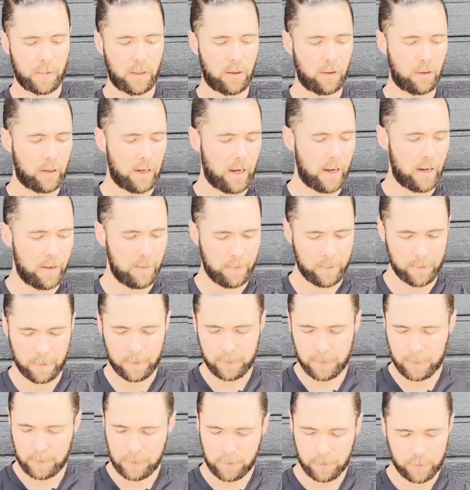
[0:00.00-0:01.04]
okay?
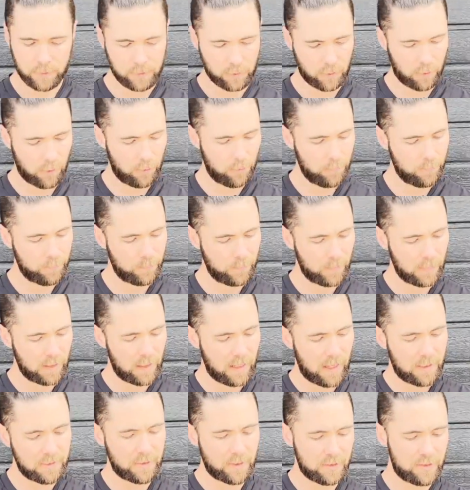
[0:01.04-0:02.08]
So
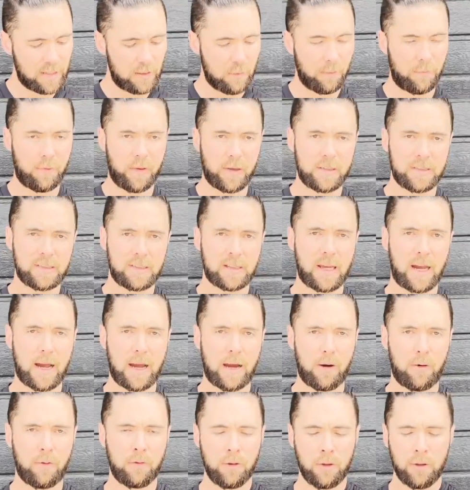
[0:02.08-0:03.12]
as you can see with this
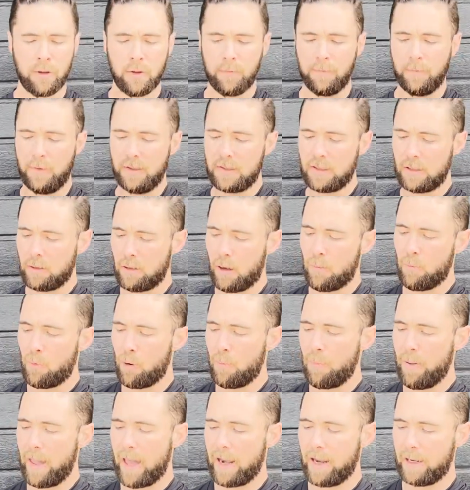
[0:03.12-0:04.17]
style, there's a lot more
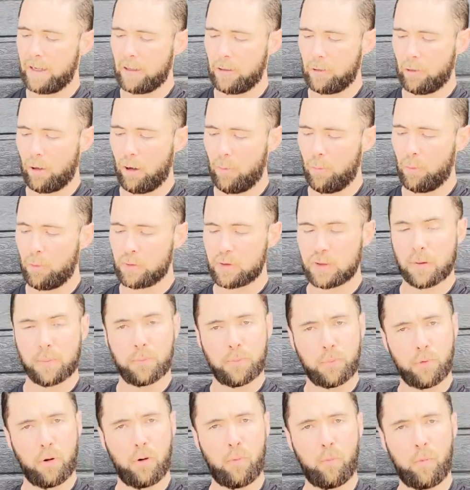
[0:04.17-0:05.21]
padding, a lot more
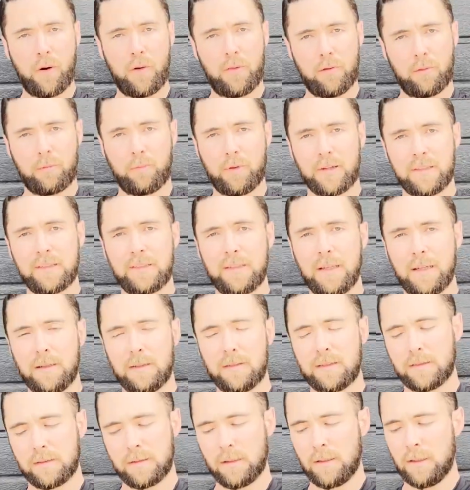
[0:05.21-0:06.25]
support where the wrist
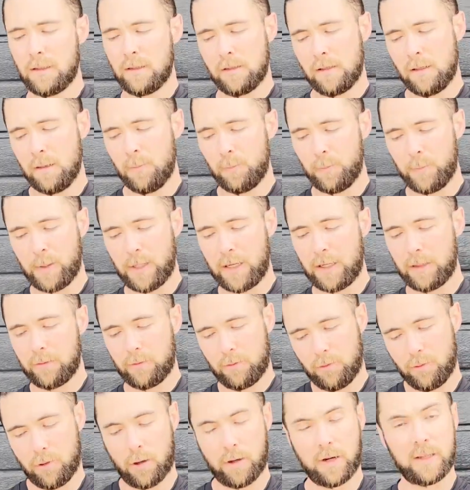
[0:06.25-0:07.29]
is, but
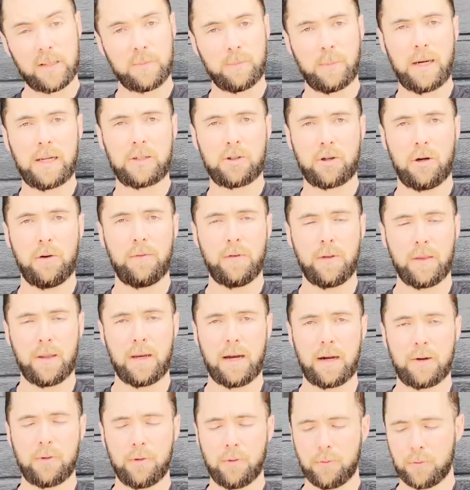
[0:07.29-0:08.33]
not as much over the
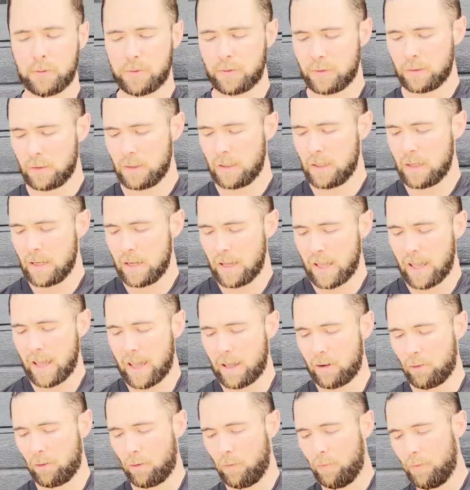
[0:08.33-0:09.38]
knuckles.
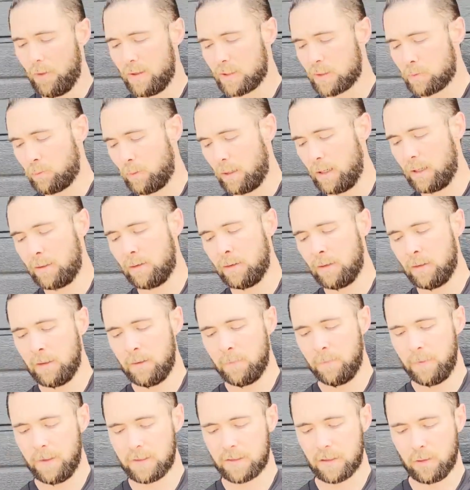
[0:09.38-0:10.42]
And on this one,
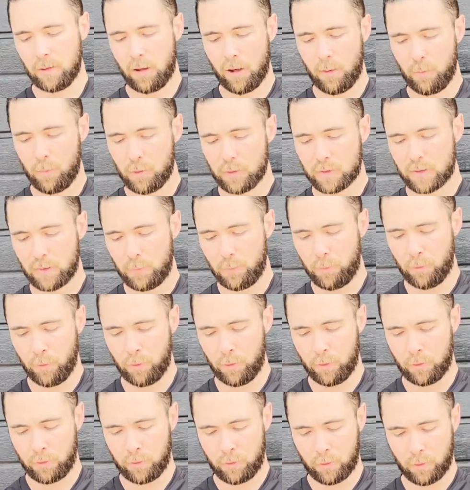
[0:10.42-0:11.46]
there's a lot more
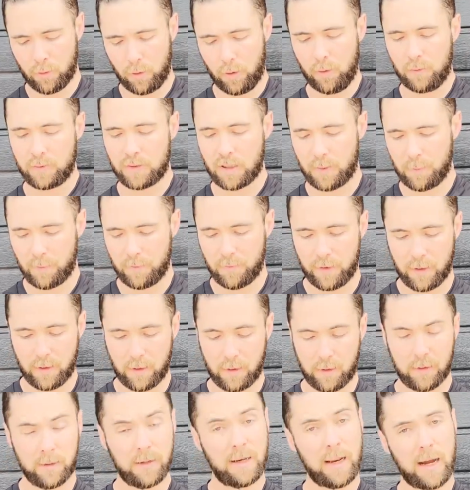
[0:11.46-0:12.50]
support on top of
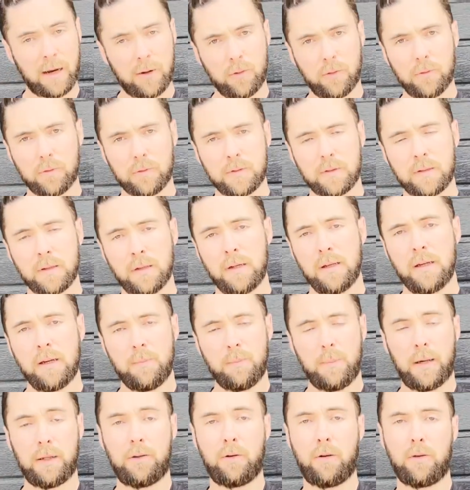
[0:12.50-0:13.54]
the knuckles,
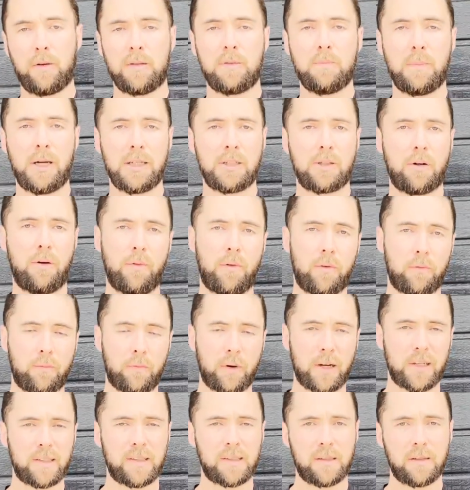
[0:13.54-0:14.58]
but not as much on the
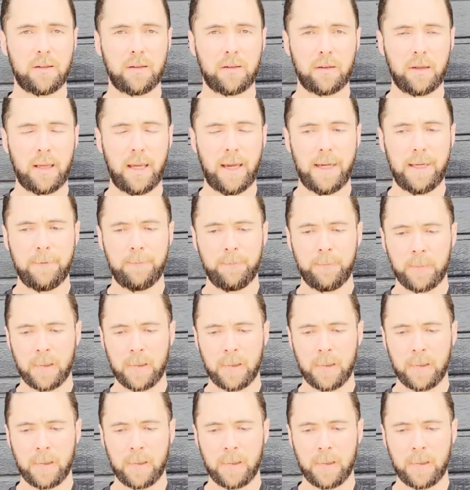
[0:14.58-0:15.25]
wrist, okay?